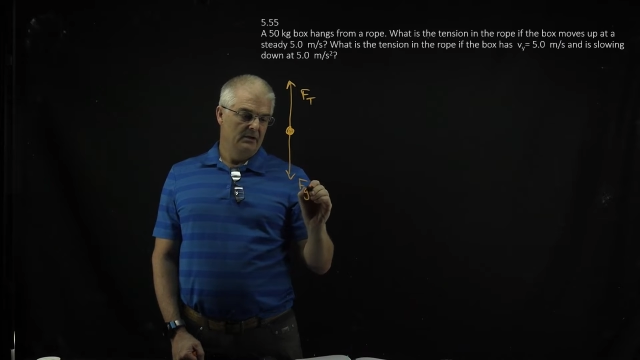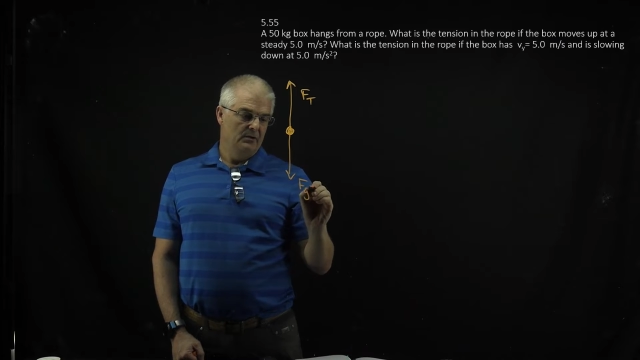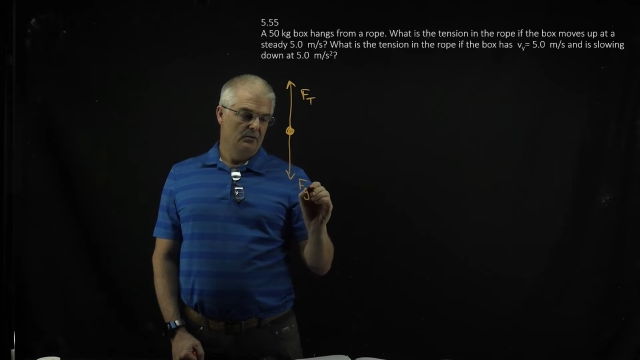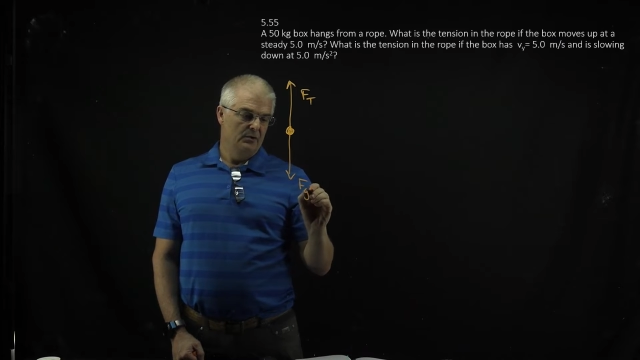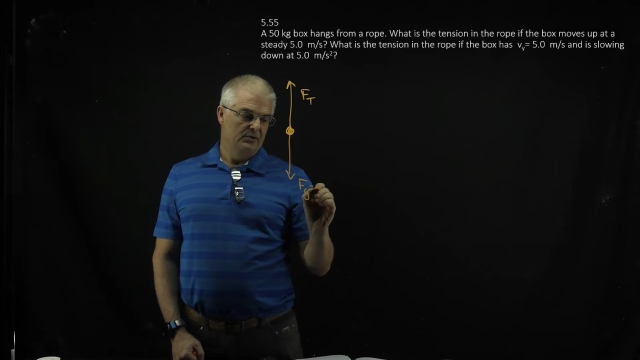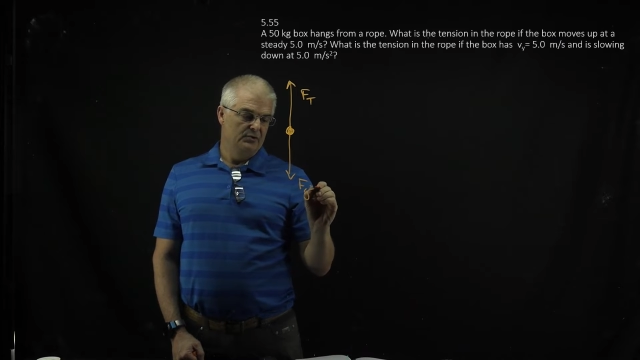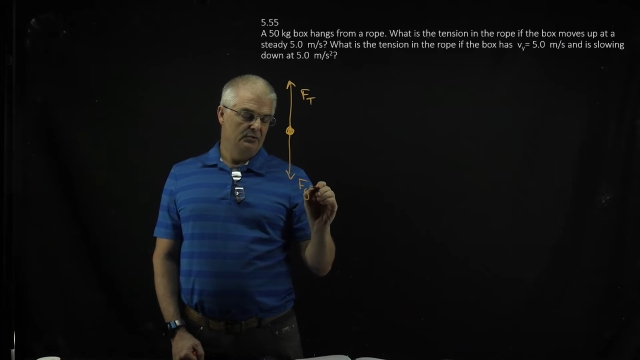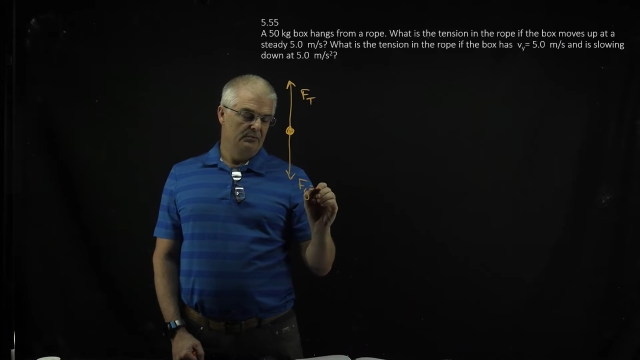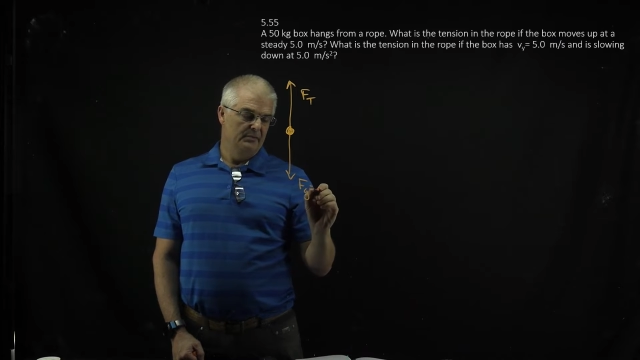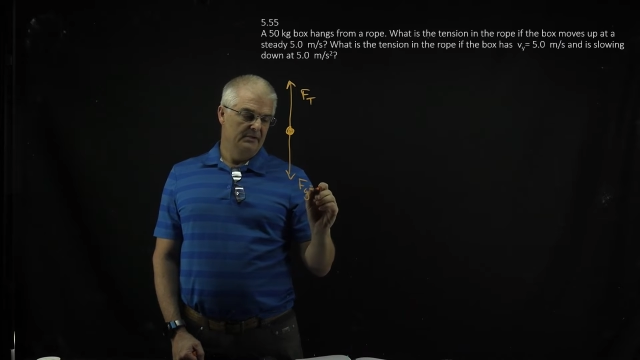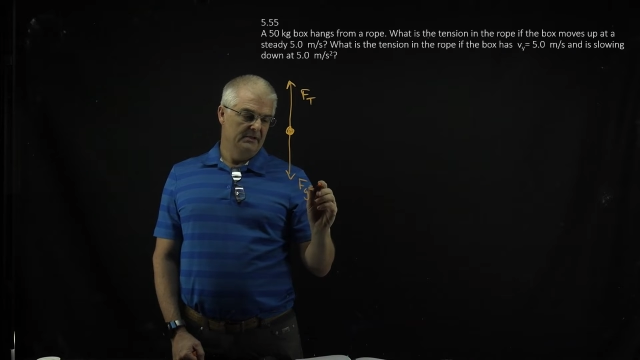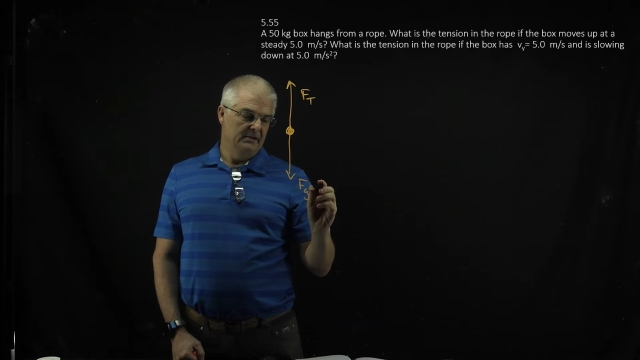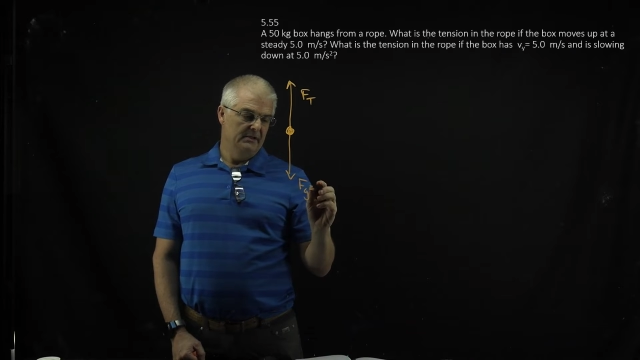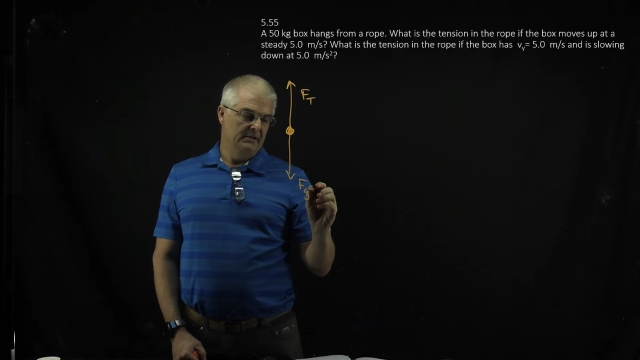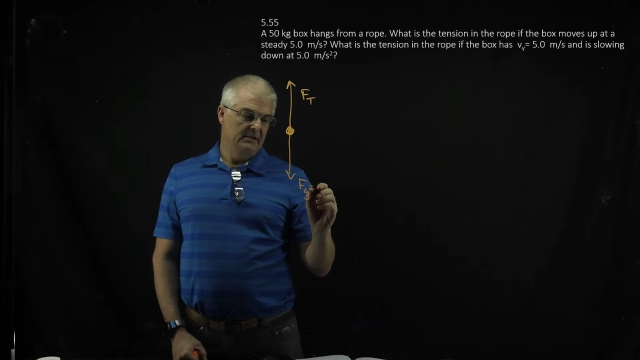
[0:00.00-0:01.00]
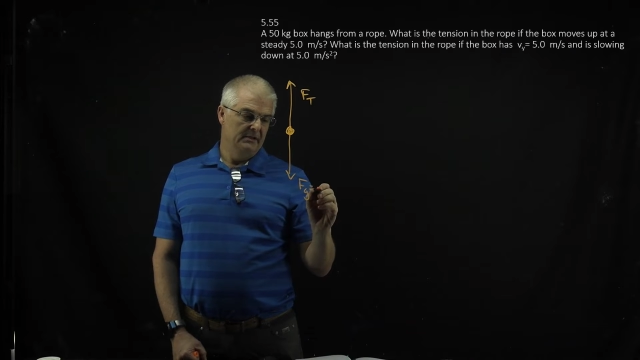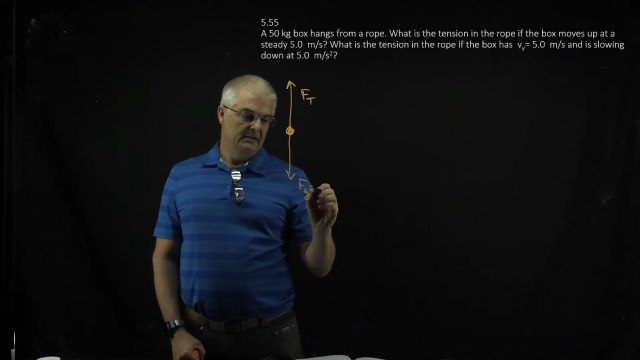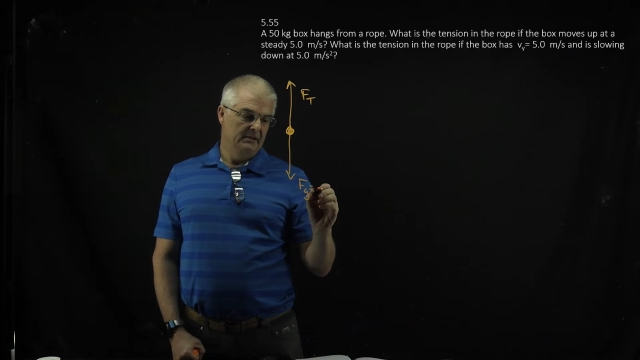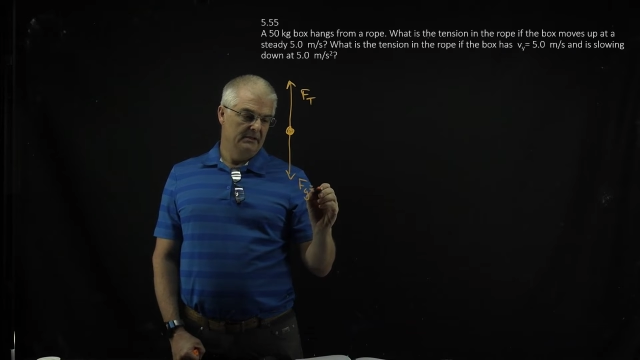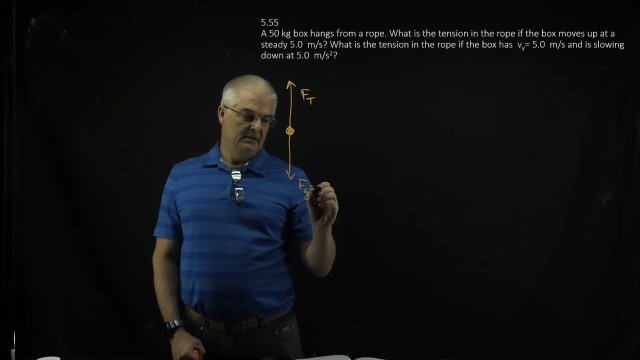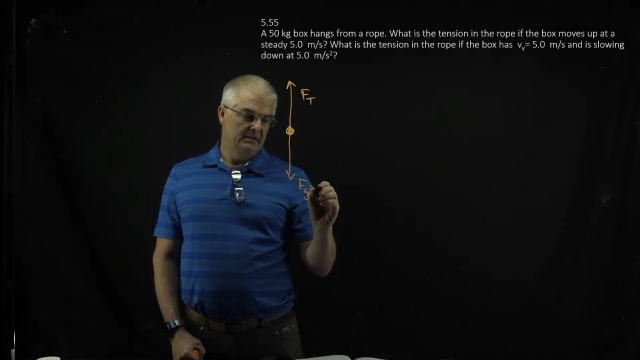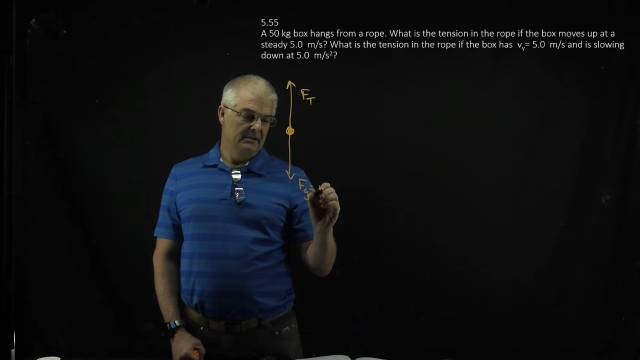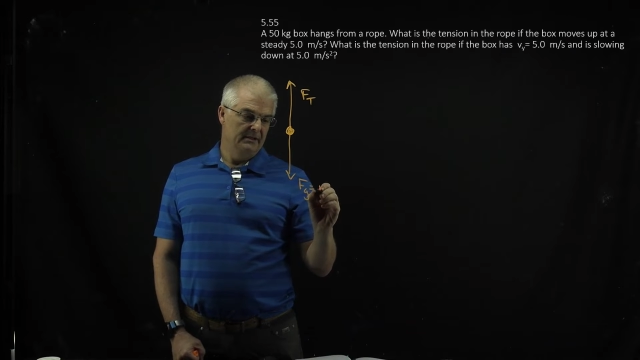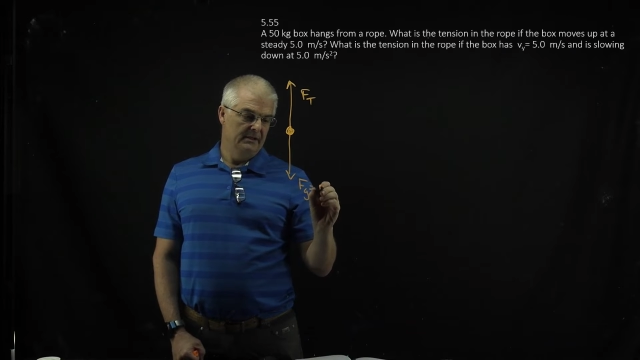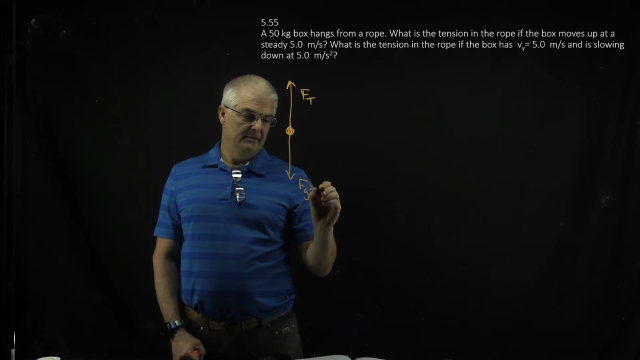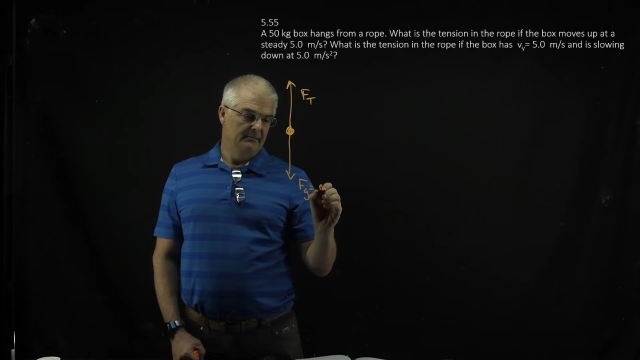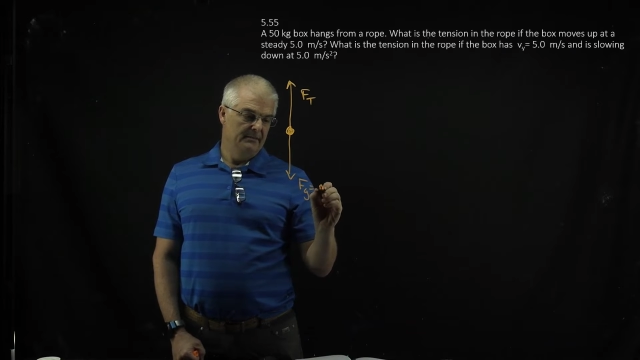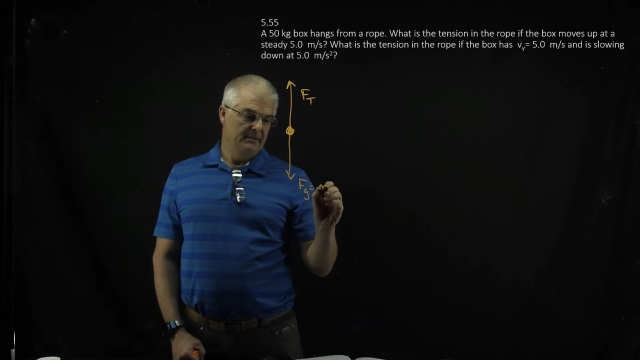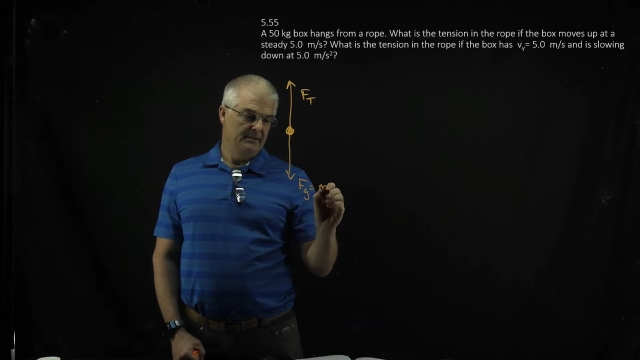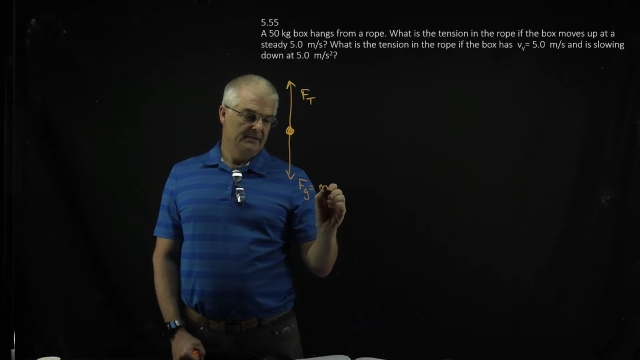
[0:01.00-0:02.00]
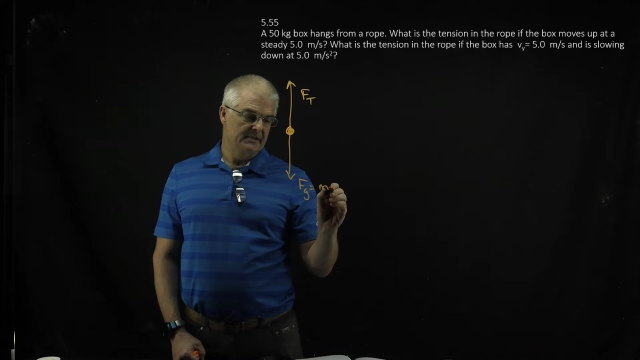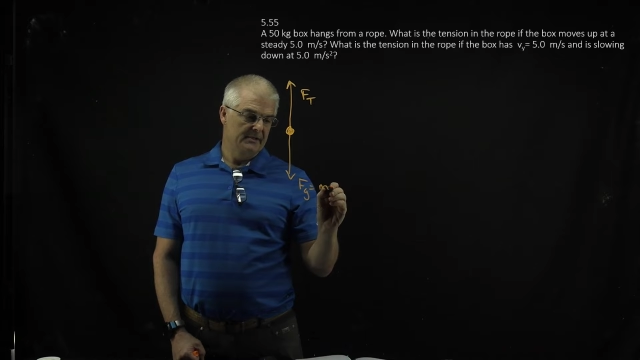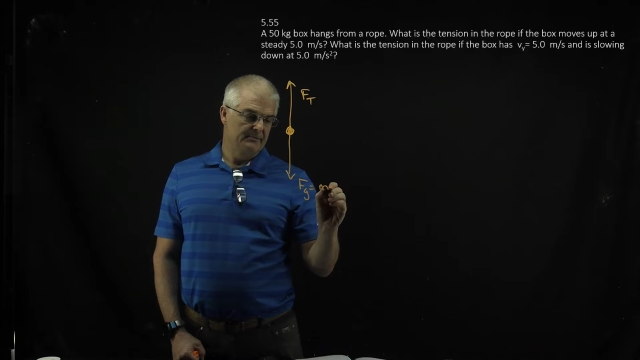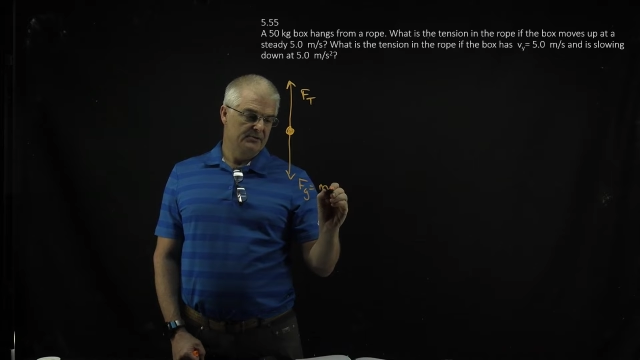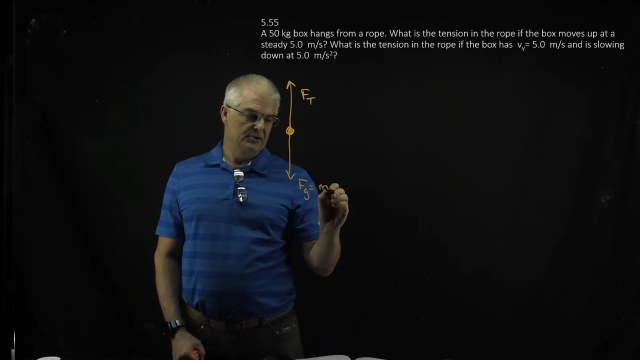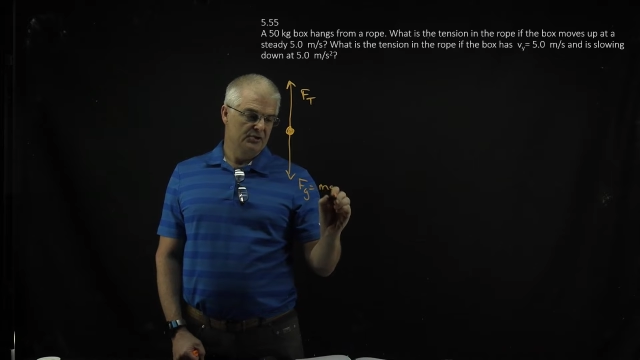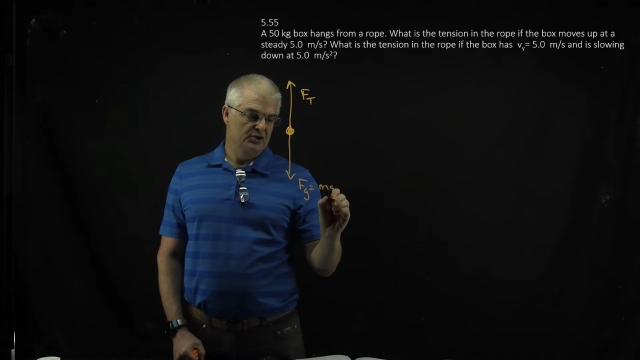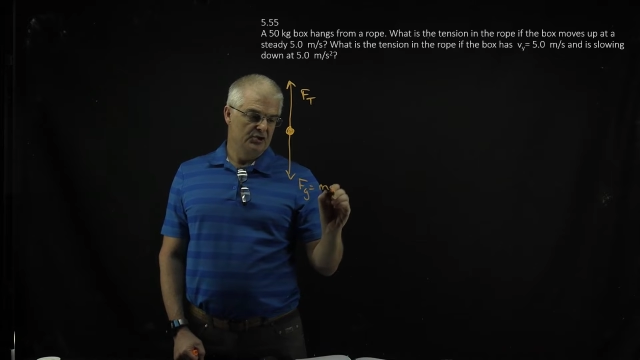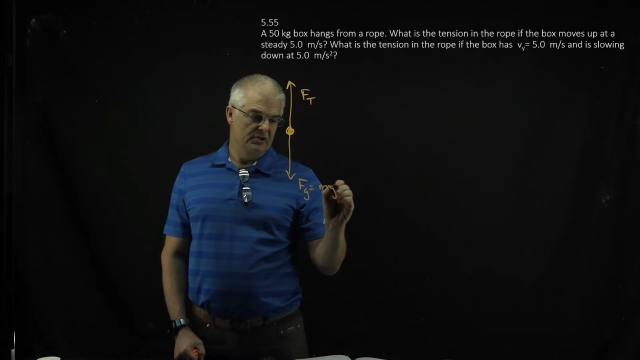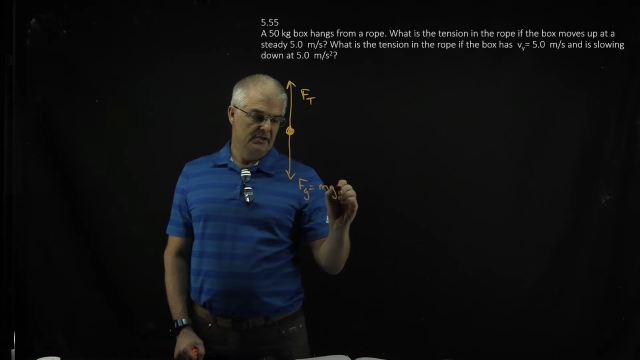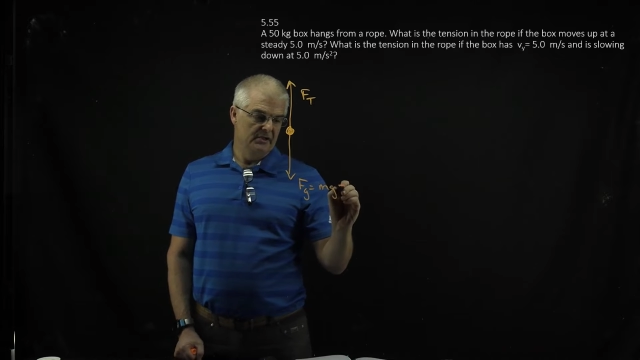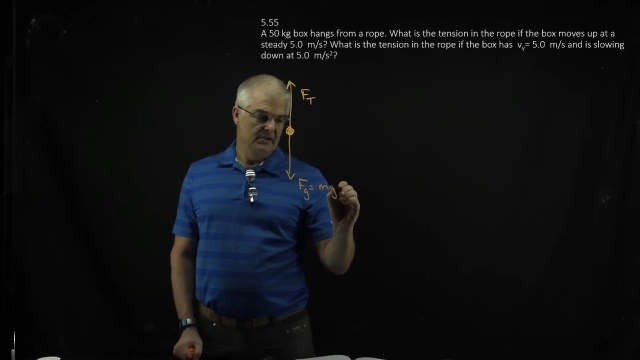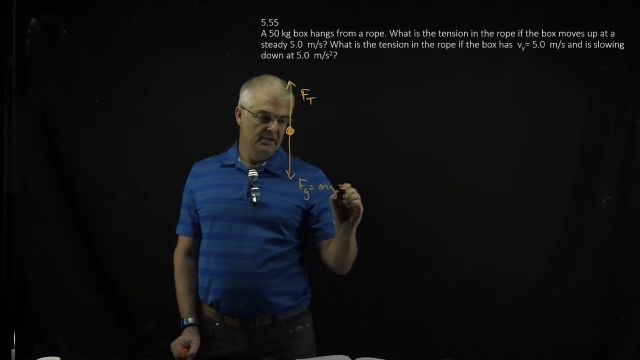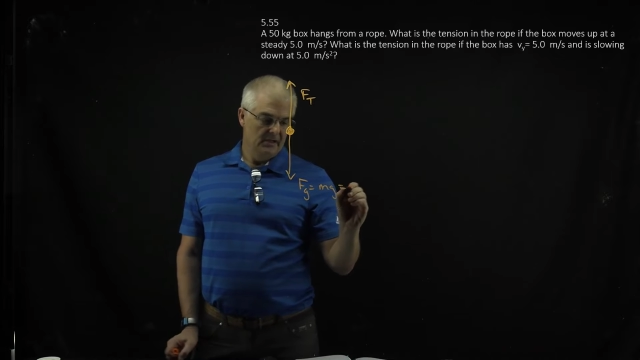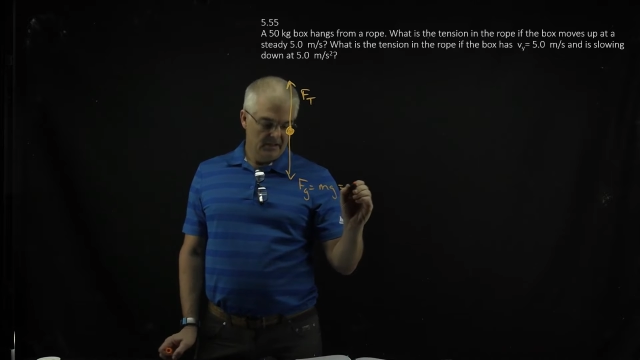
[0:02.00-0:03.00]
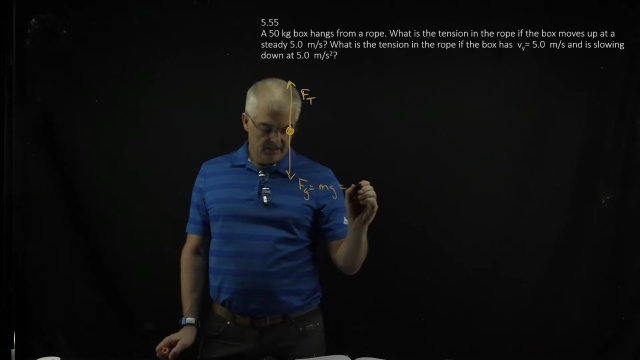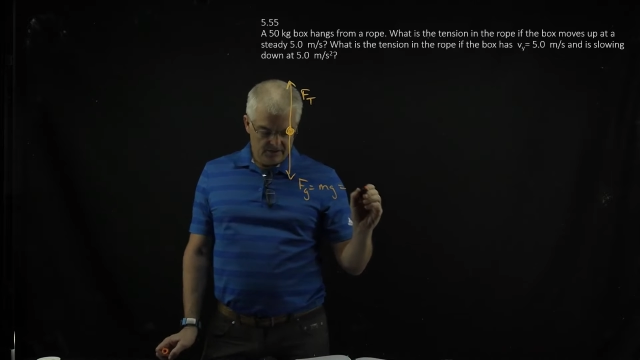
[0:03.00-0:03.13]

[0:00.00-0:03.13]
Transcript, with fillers: which will be uh, m times g.